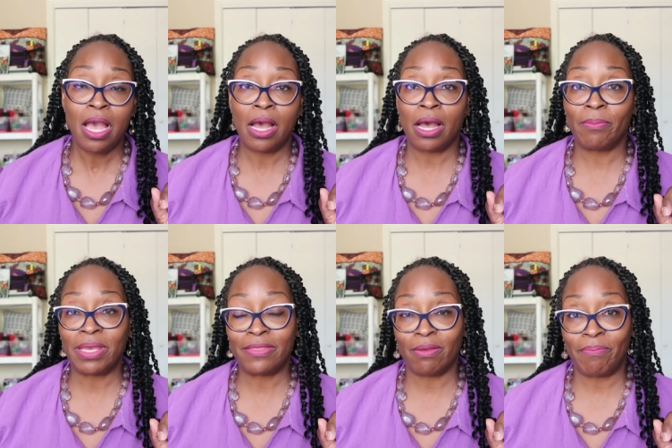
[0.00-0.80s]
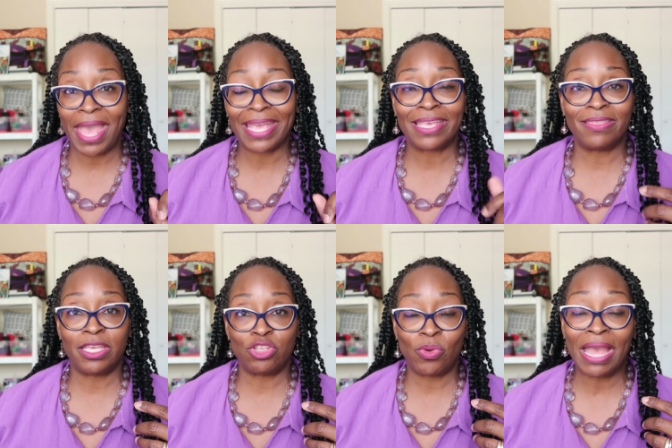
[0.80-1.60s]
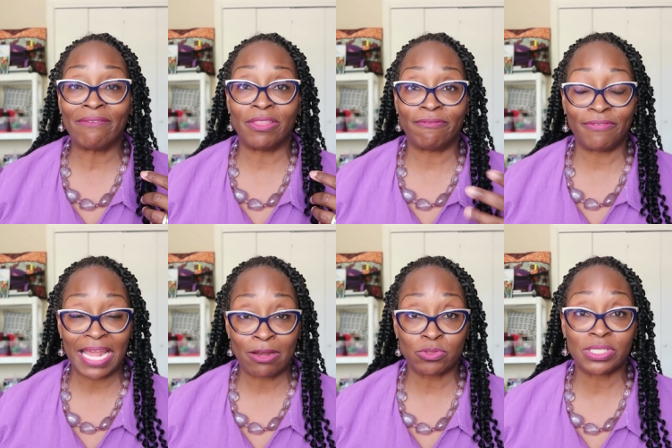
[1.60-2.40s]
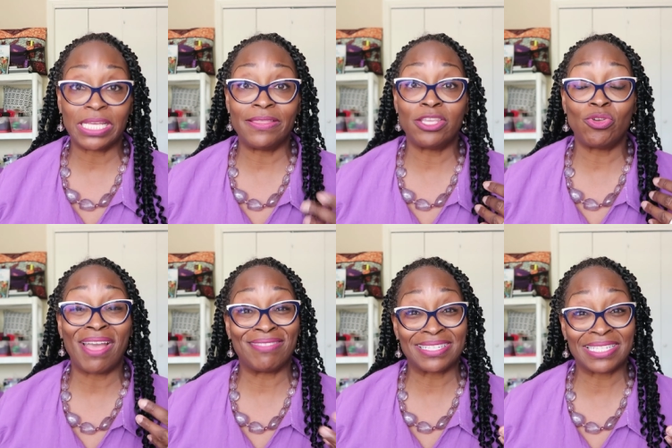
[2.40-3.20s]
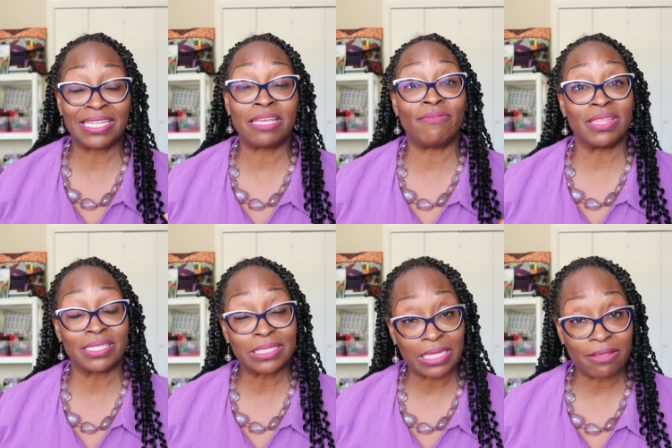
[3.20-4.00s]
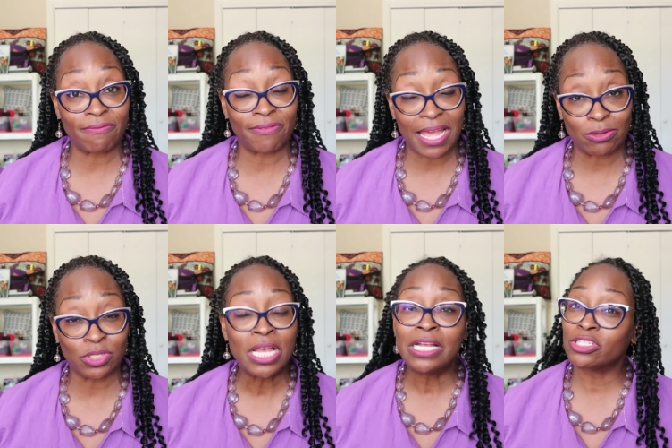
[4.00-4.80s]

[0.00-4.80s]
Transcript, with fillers: um, in the back and then you have the flounce and then you have the sleeve and the sleeve flounce